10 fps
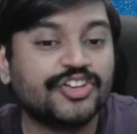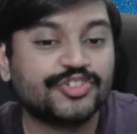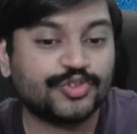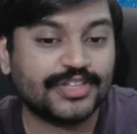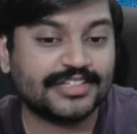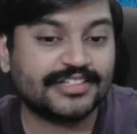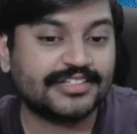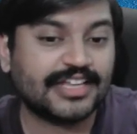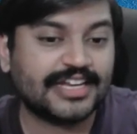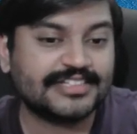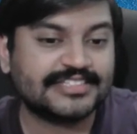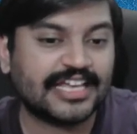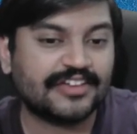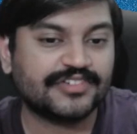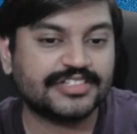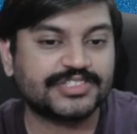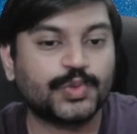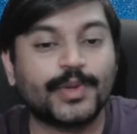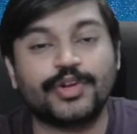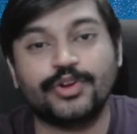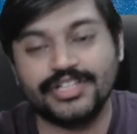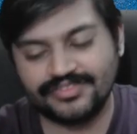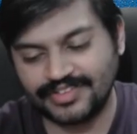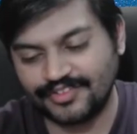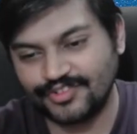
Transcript: so that the knights have a square on e5.